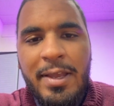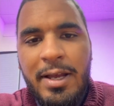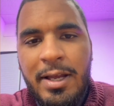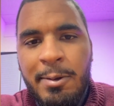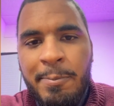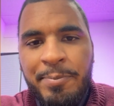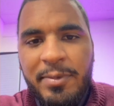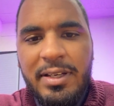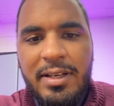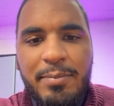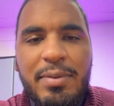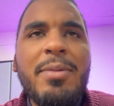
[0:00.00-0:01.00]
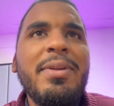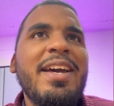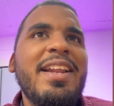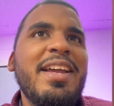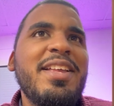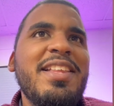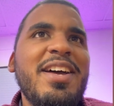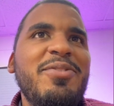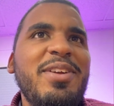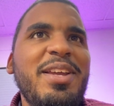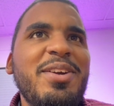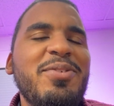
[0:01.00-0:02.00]
I probably gotta get
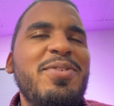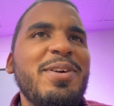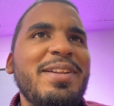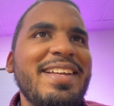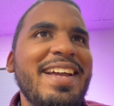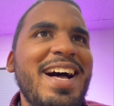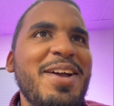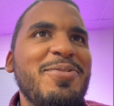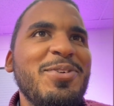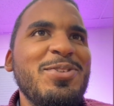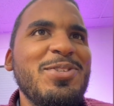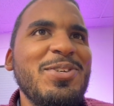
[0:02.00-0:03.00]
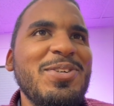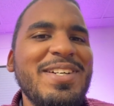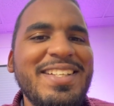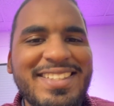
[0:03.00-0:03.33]
that video from the iPhone too.